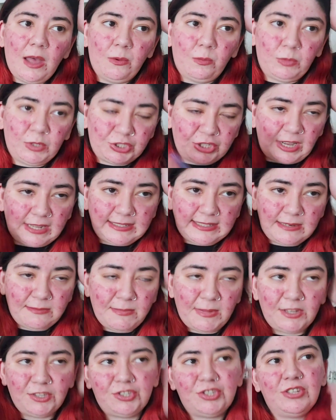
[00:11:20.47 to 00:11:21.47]
which I did
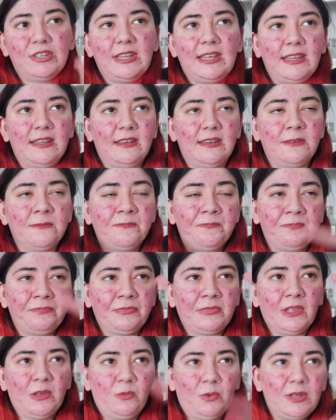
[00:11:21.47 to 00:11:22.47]
mention in
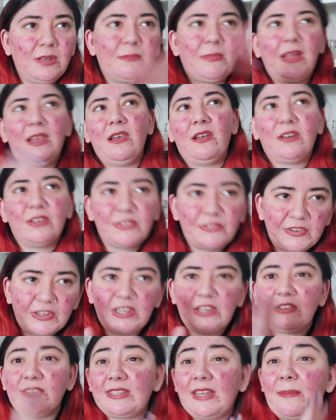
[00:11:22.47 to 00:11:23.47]
one of my last
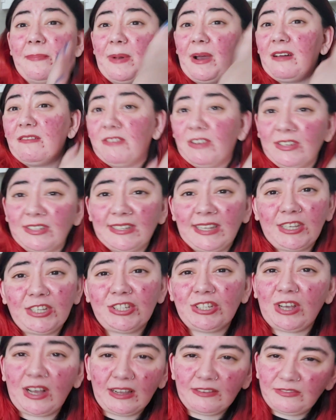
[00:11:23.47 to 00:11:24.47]
videos about
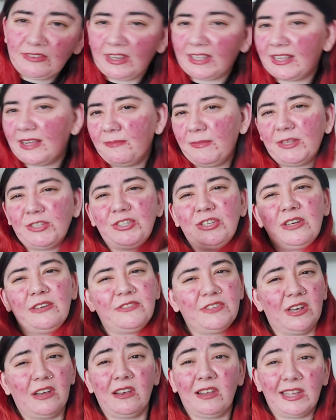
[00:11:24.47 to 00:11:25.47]
rosacea. Like I mentioned, I've
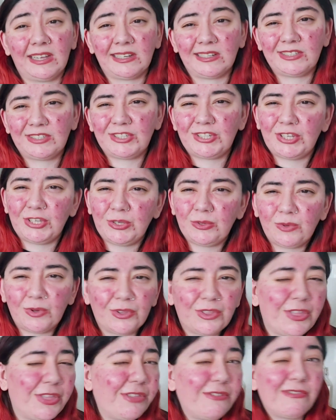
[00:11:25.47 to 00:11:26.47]
done like 2 or
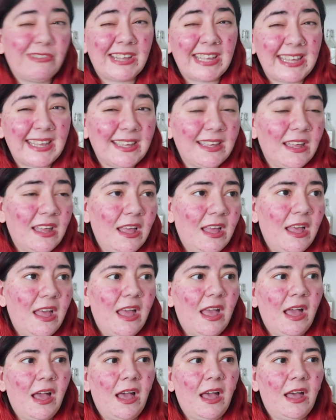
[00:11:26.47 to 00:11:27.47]
3.
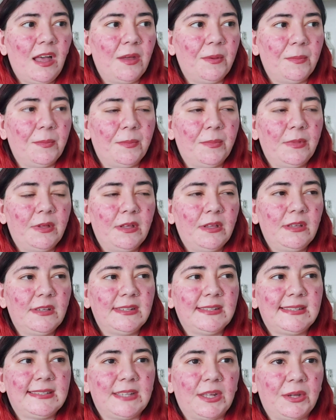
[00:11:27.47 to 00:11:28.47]

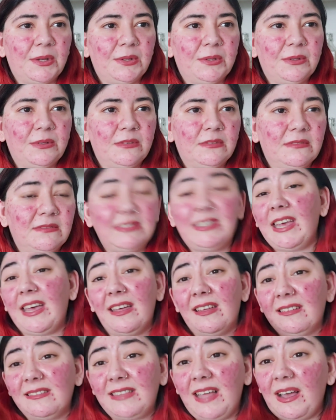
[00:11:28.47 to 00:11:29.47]
So
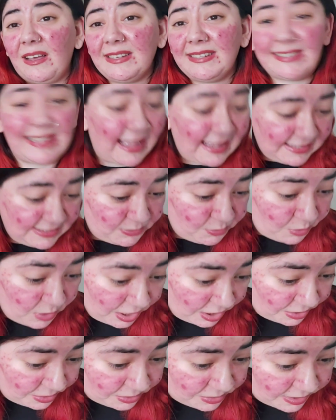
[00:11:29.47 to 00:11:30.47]
yeah, that is that as
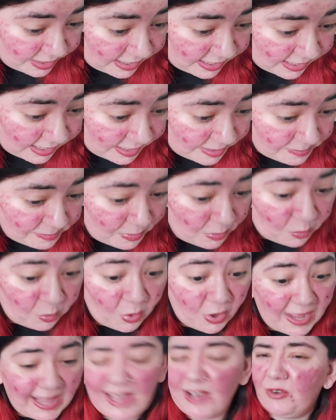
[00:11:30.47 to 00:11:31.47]
well.
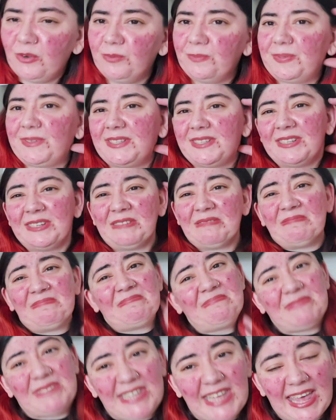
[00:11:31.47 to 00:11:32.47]
What helps?
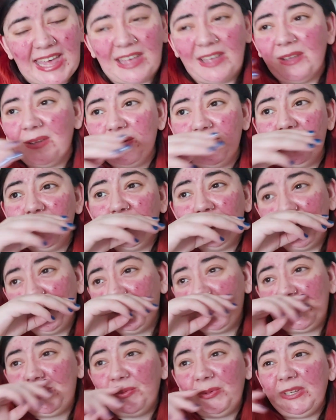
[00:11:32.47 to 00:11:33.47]
Yeah,
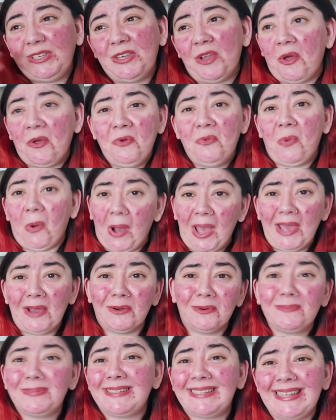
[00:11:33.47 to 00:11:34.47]
do we know what
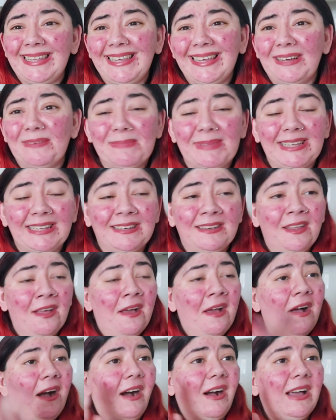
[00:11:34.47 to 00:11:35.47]
helps it? I mean,
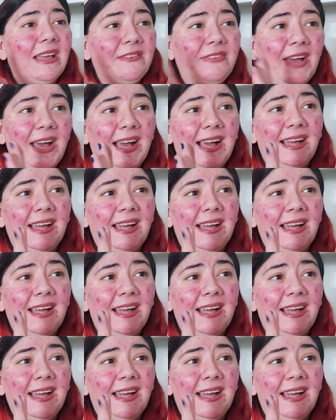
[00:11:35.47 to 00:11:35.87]
I've